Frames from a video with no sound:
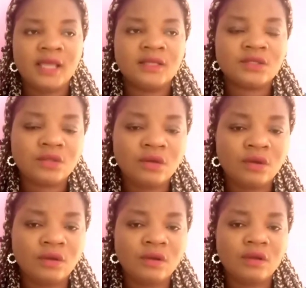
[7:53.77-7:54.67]

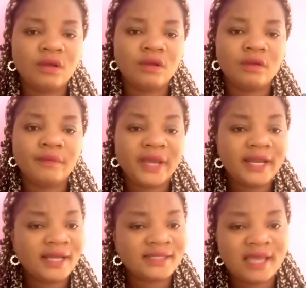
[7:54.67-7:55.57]
So by
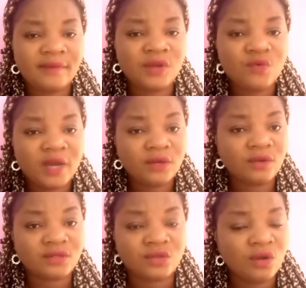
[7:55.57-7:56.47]
that time, the woman
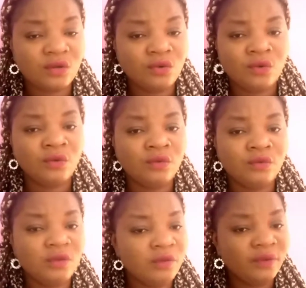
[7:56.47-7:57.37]
was gone. No,
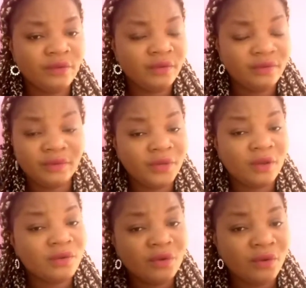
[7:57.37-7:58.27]
you
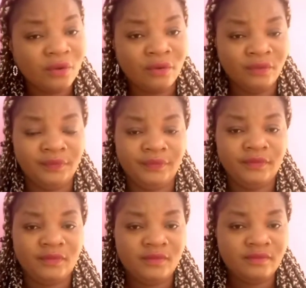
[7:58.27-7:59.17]
don't know.
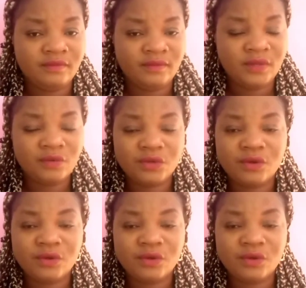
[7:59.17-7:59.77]
We